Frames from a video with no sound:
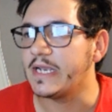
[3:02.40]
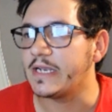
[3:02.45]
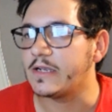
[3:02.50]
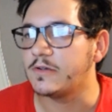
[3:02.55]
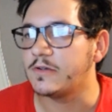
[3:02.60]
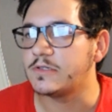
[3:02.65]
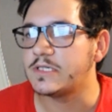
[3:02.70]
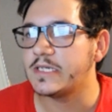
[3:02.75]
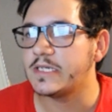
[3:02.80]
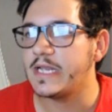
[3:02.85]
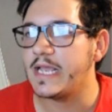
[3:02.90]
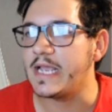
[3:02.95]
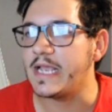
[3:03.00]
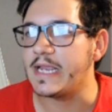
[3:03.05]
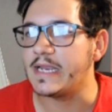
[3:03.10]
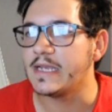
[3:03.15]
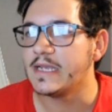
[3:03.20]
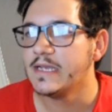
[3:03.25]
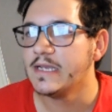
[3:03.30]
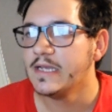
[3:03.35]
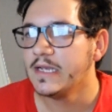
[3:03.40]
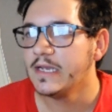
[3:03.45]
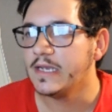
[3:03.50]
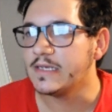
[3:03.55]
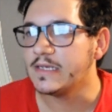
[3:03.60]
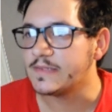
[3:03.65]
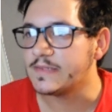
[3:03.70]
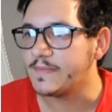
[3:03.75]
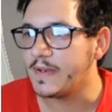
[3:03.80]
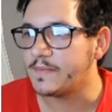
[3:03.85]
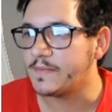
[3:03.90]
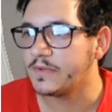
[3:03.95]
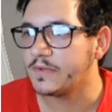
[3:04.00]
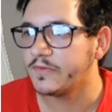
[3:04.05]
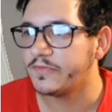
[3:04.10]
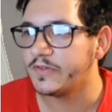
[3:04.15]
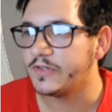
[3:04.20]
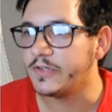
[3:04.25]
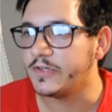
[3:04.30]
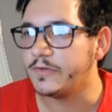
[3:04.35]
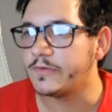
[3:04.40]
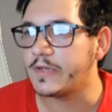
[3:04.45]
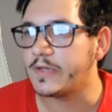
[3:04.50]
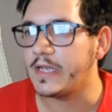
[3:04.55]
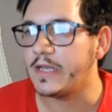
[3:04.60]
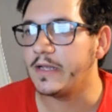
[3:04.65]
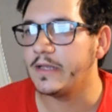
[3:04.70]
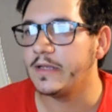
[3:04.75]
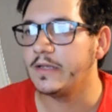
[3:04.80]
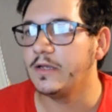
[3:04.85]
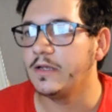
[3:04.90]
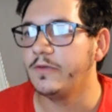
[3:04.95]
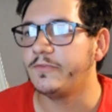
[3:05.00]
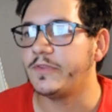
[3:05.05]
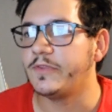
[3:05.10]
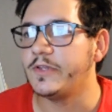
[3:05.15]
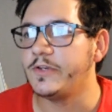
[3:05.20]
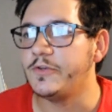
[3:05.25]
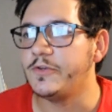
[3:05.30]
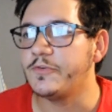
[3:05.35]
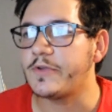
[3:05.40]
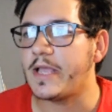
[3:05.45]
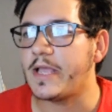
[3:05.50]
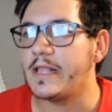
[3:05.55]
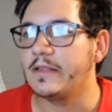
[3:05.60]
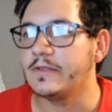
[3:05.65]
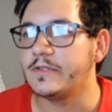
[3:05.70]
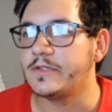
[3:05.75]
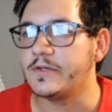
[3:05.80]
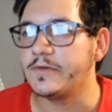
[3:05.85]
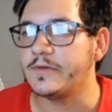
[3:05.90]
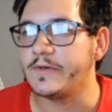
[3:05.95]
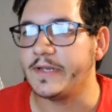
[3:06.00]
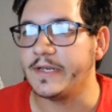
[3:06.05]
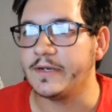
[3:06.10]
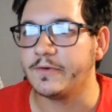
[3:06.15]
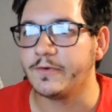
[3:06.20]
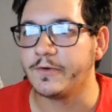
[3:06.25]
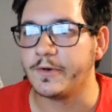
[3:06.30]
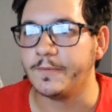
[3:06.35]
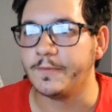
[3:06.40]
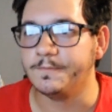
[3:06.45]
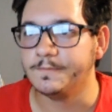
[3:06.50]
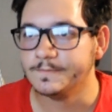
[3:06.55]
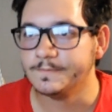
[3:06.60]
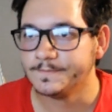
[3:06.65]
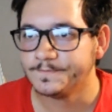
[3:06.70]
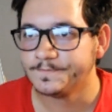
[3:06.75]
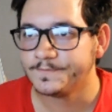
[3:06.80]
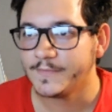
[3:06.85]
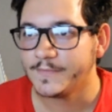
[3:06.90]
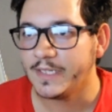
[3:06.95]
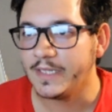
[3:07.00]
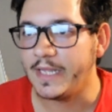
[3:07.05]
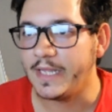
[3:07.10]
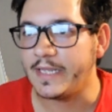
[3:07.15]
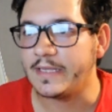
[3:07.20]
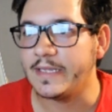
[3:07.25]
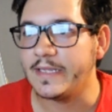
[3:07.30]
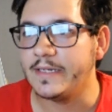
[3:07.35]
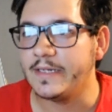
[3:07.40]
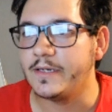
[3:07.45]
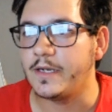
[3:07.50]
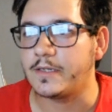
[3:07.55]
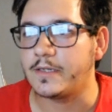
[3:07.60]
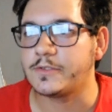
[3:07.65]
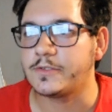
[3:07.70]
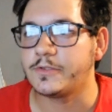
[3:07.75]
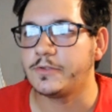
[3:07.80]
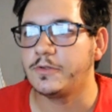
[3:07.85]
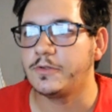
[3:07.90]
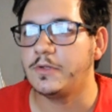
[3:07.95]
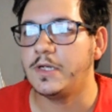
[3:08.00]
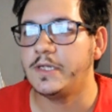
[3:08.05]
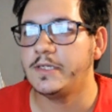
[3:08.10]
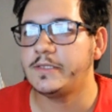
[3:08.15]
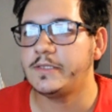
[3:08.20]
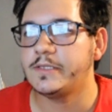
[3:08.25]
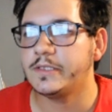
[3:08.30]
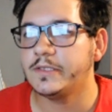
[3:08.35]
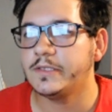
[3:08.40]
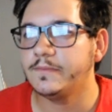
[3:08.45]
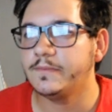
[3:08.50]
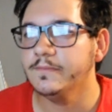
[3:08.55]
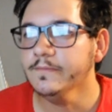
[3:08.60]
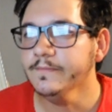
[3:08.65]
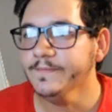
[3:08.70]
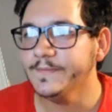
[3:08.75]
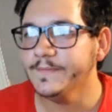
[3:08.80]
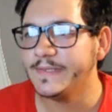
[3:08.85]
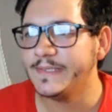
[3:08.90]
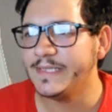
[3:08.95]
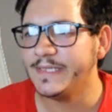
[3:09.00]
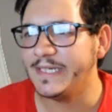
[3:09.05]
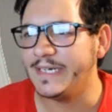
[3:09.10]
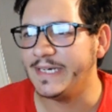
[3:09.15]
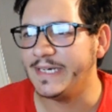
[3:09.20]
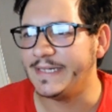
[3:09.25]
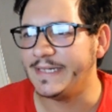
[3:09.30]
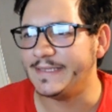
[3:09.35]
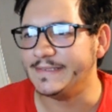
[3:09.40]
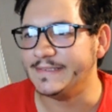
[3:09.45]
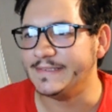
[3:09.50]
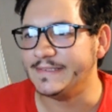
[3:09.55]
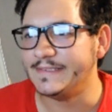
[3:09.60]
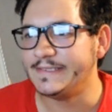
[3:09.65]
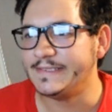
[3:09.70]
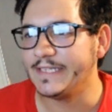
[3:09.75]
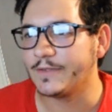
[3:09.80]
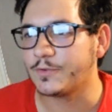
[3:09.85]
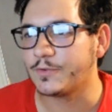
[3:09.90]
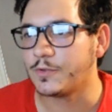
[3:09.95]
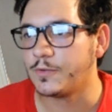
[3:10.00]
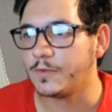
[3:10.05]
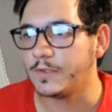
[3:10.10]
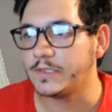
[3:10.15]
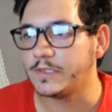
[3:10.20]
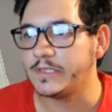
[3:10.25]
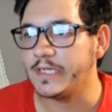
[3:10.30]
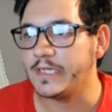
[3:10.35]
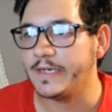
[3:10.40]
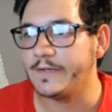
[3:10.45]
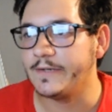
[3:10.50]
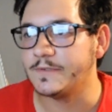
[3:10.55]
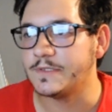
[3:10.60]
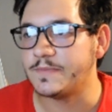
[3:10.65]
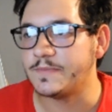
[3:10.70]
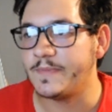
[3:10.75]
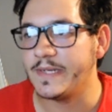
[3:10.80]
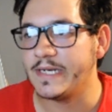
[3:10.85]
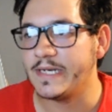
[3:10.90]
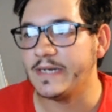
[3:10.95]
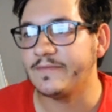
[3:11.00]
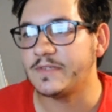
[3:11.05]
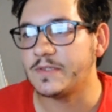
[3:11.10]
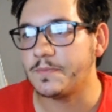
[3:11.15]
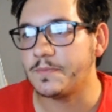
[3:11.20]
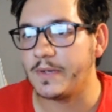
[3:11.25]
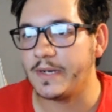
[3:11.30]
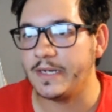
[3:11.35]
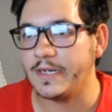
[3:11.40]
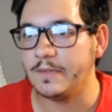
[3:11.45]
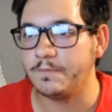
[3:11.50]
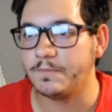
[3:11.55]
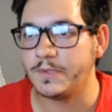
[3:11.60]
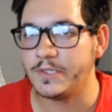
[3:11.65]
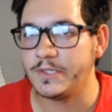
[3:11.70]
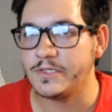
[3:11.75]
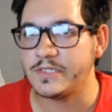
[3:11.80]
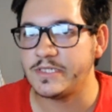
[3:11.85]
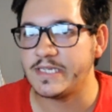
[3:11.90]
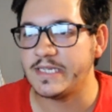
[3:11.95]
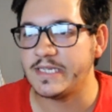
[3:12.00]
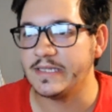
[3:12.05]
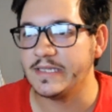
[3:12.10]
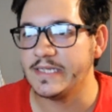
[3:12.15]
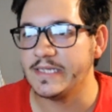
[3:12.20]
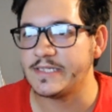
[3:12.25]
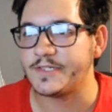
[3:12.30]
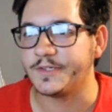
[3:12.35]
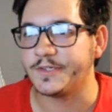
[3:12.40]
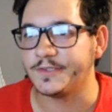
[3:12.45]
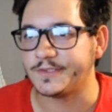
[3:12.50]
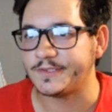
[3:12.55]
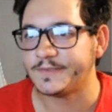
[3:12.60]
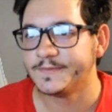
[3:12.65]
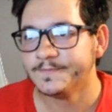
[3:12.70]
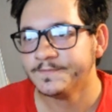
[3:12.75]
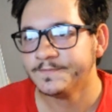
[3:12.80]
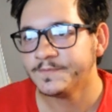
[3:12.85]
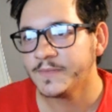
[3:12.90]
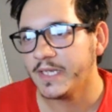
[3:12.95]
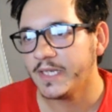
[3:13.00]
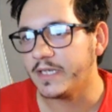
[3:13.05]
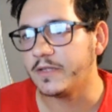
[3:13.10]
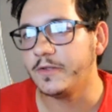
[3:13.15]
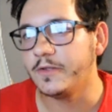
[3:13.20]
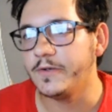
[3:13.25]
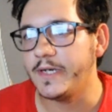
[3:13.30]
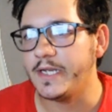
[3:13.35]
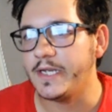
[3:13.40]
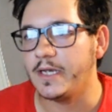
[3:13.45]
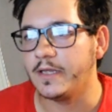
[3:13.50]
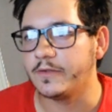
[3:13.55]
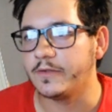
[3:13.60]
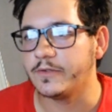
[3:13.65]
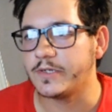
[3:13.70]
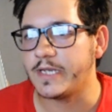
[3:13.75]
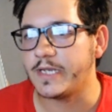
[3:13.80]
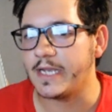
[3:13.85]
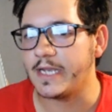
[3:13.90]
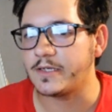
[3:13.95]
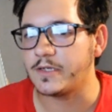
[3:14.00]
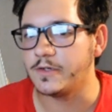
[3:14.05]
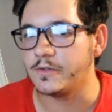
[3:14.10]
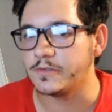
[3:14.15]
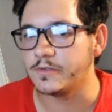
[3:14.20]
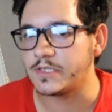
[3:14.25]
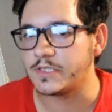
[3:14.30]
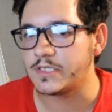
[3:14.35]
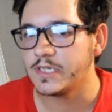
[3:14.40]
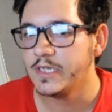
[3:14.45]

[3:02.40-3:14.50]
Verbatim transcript: today, as a member of a new of the New Caledonian group. Likely a nocturnal hunter, uh, Delcourti was big enough to prey on birds and lizards including other geckos.